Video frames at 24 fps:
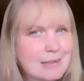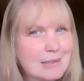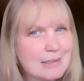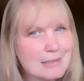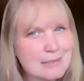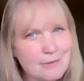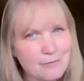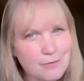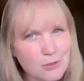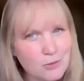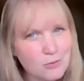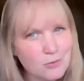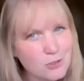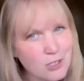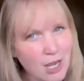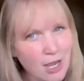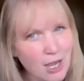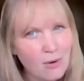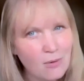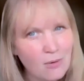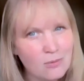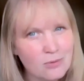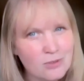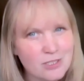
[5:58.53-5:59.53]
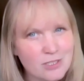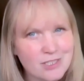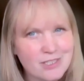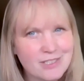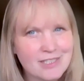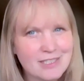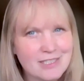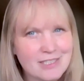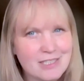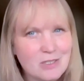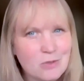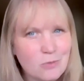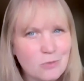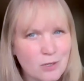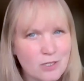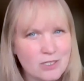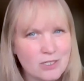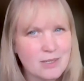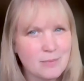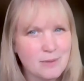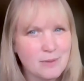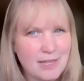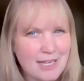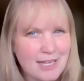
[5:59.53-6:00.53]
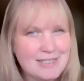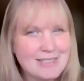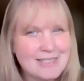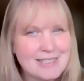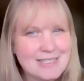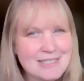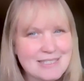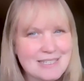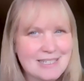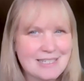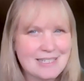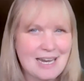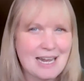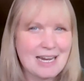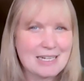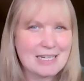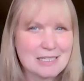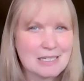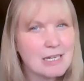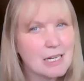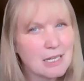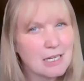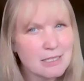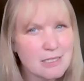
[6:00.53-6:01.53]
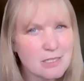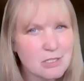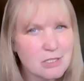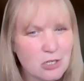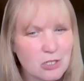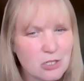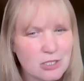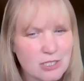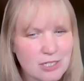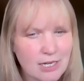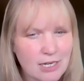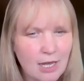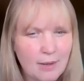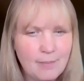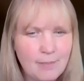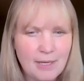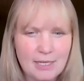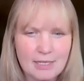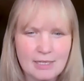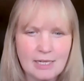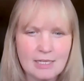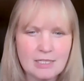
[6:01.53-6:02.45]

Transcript: Because if you don't, this is where some of that disconnect could start to come